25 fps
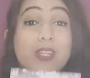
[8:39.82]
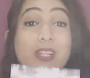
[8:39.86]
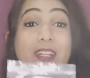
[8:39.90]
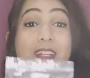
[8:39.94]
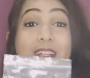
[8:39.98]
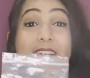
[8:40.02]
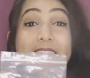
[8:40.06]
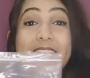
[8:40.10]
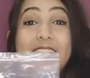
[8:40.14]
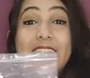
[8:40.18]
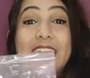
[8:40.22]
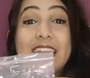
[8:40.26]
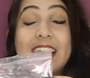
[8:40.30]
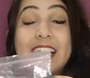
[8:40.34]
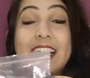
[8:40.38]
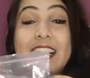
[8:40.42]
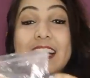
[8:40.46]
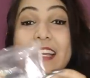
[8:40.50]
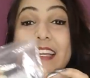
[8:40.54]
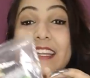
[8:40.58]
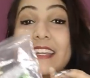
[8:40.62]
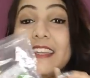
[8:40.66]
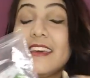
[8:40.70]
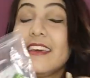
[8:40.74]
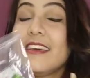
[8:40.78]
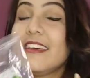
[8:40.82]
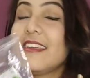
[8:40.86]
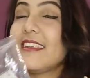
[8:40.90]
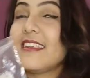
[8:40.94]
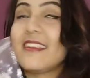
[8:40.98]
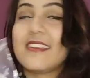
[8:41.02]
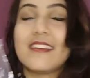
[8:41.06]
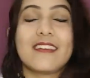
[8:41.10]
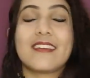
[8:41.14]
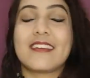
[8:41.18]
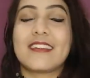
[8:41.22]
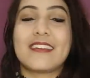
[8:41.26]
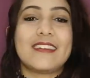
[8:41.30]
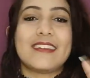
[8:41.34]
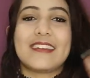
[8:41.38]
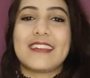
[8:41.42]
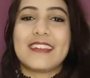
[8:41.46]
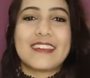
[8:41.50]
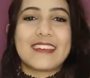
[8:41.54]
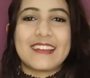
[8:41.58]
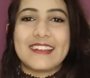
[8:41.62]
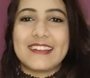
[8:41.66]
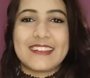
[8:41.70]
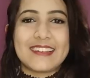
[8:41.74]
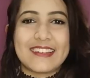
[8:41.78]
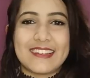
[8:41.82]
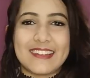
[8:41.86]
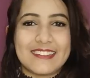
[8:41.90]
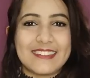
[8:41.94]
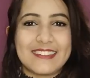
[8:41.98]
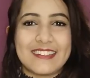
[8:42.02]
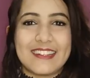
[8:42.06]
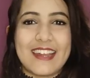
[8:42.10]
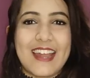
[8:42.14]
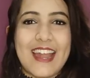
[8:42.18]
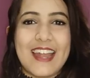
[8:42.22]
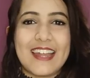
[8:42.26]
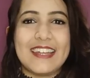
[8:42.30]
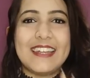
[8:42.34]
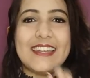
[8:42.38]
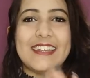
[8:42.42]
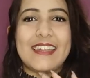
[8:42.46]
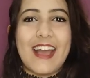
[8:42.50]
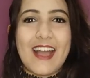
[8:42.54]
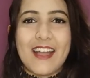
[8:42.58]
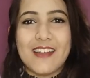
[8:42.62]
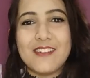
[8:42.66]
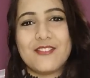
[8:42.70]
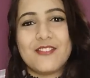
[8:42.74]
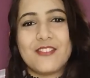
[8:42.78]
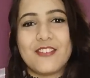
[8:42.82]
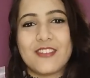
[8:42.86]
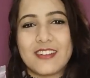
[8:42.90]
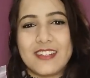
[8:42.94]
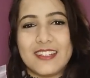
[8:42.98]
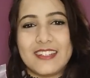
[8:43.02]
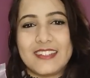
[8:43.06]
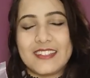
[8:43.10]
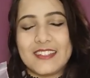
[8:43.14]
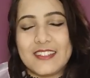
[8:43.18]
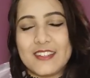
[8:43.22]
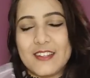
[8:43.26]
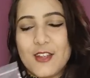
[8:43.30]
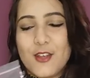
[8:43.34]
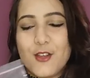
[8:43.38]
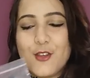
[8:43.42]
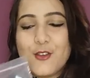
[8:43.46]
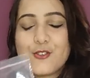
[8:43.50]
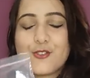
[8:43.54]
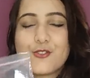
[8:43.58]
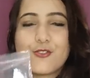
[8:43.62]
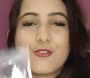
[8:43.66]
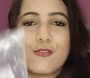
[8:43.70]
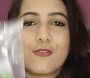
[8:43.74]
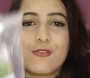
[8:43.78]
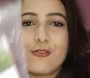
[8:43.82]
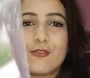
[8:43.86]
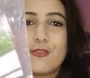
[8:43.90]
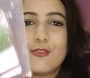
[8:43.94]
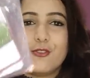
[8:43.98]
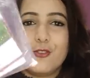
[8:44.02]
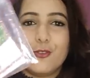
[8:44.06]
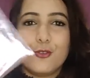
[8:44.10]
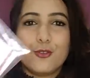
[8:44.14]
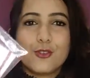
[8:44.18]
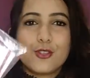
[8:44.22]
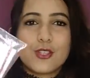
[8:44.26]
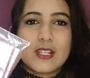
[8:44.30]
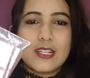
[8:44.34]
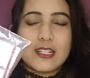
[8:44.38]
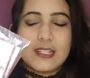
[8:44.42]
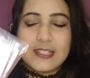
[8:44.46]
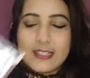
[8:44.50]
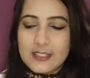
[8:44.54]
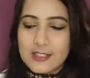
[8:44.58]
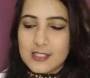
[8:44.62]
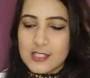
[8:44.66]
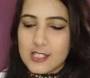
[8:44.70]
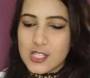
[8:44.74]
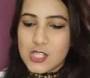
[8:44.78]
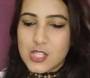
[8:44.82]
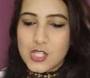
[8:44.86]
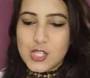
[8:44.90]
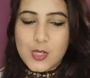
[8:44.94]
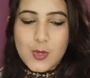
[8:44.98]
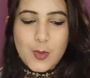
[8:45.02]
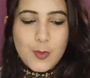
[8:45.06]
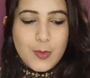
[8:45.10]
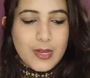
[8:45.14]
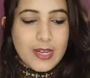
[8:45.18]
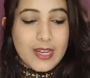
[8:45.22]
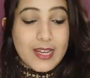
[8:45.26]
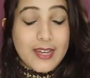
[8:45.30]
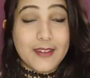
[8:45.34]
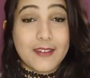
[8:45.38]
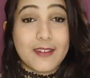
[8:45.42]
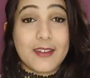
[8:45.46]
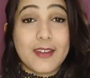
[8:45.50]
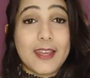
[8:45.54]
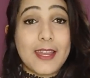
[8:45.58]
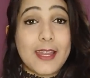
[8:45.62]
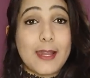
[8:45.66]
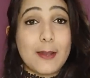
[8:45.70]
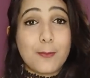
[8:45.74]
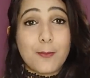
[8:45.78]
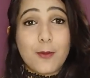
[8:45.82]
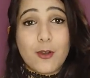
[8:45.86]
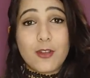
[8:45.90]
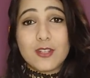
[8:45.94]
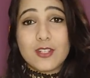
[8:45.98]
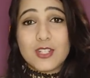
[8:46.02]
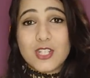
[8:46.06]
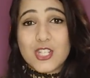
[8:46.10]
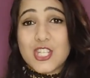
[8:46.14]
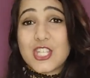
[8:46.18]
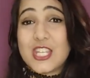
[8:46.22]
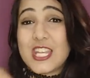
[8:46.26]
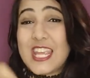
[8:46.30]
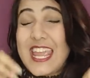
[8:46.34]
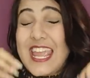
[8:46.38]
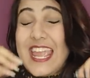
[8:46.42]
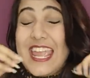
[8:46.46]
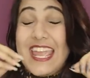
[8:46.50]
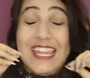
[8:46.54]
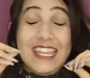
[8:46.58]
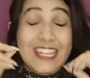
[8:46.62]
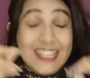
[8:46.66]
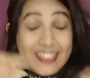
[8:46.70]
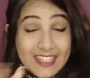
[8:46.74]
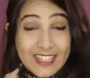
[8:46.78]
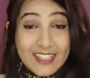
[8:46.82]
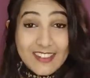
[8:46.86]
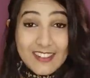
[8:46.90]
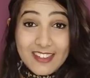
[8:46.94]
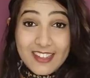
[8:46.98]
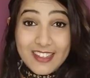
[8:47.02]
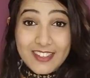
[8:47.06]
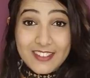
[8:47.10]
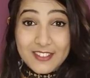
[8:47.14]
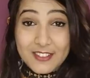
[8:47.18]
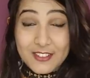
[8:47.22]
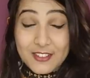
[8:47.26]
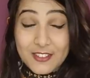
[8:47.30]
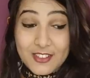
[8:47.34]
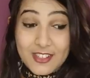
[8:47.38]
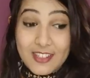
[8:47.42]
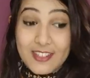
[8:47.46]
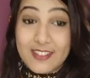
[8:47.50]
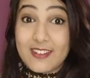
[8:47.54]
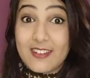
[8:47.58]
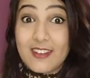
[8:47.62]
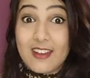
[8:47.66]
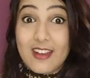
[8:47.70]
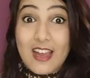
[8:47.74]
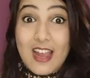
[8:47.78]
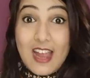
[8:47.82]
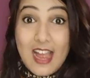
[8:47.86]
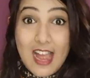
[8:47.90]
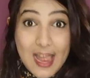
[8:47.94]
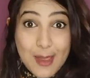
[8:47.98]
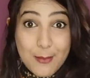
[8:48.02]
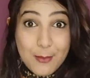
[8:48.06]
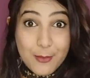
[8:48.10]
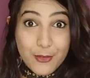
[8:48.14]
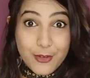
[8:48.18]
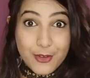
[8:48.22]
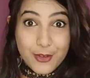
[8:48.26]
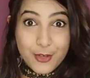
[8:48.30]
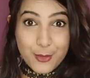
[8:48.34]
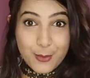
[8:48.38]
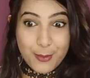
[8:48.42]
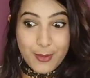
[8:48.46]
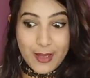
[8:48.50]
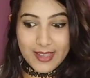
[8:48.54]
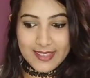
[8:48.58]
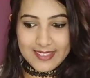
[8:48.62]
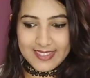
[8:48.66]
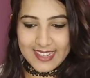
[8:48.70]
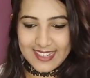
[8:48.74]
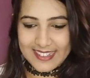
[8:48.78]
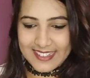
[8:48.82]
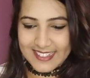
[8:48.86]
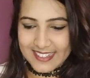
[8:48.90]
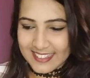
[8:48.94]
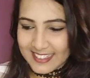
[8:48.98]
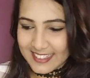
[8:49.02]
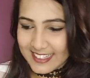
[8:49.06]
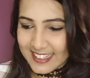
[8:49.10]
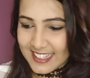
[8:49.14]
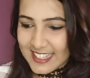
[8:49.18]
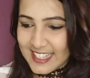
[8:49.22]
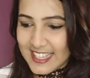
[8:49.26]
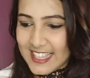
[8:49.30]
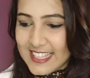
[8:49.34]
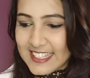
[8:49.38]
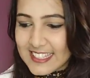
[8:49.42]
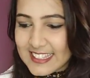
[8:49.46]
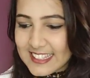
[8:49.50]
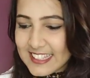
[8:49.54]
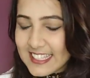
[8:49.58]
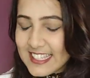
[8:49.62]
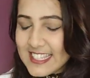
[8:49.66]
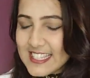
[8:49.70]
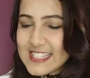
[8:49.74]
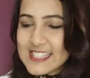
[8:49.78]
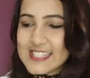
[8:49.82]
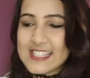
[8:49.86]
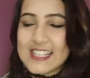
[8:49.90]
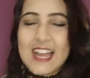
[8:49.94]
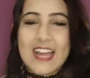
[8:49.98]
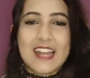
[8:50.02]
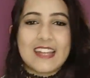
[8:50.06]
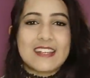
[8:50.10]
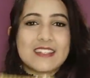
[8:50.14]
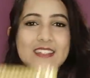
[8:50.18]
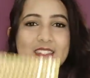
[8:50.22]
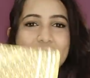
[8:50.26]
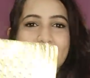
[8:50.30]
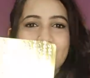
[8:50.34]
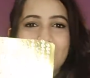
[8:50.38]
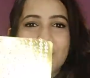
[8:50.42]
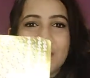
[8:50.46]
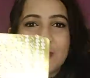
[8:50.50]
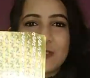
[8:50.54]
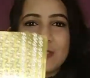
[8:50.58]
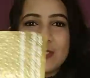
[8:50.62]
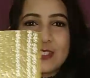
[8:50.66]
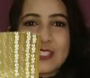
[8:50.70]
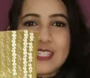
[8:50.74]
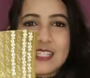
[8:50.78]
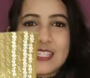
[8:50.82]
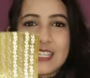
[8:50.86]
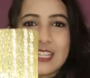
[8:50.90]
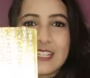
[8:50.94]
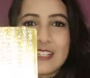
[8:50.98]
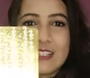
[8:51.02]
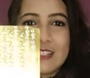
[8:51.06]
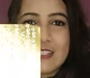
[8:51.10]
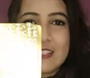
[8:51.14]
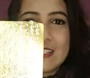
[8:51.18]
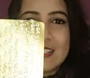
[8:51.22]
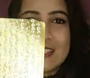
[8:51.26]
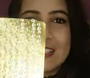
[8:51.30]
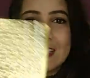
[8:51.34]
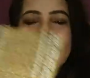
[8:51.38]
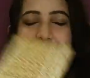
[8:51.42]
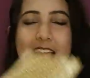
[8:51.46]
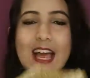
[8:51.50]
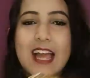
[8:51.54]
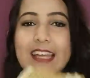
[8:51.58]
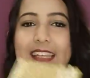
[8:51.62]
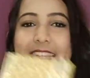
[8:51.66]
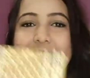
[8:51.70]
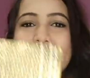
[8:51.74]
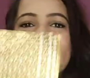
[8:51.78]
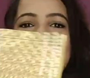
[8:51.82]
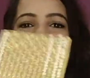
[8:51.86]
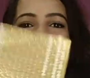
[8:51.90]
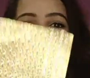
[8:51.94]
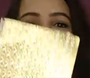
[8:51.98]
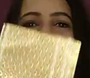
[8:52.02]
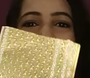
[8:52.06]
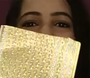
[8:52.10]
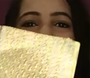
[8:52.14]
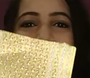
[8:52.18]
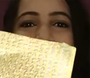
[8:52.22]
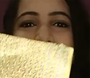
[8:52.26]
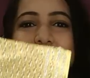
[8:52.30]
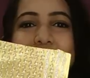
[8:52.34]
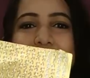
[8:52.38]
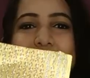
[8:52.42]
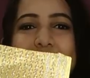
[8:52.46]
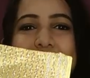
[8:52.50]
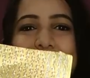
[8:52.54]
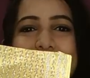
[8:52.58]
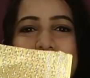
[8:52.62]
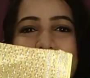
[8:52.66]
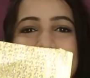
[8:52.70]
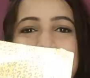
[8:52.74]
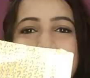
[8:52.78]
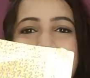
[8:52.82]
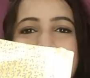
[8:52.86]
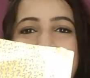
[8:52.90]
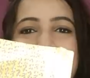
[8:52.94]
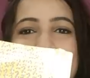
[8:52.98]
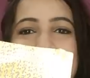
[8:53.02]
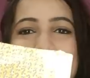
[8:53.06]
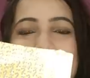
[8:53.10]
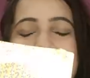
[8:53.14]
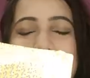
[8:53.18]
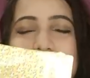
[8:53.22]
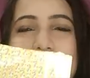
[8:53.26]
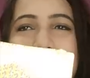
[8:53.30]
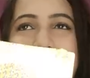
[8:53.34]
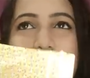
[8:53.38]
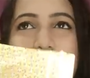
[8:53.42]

glitter. Glitter. I die for glitter. So loose glitters, glitter nail polish, anything related to glitter, I'm going to buy that. These are some cute stickers. I think you have seen this in my